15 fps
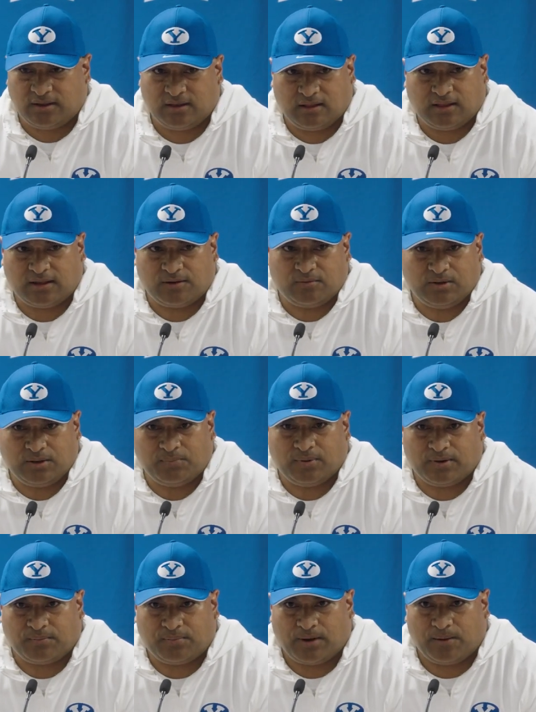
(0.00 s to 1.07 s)
a lot of really
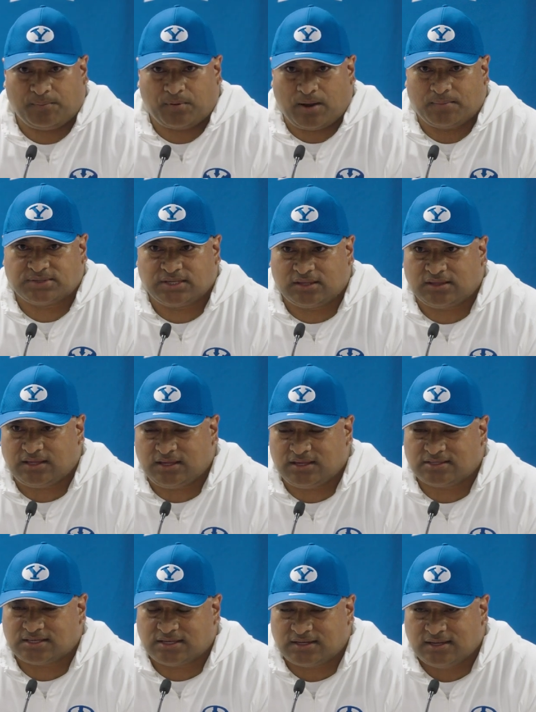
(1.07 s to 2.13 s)
promising
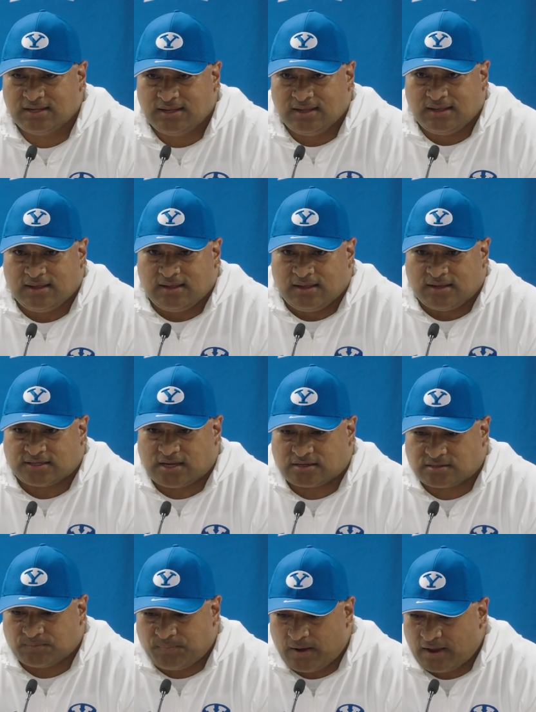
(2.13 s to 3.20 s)
things and saw
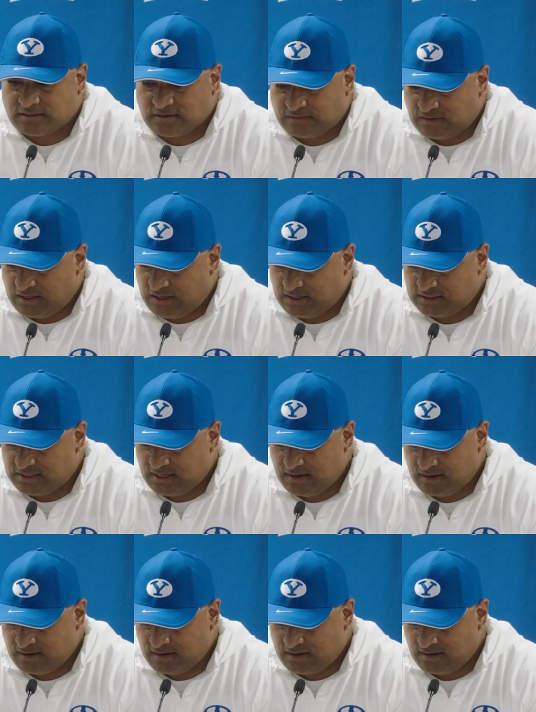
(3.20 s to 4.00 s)
some positive things.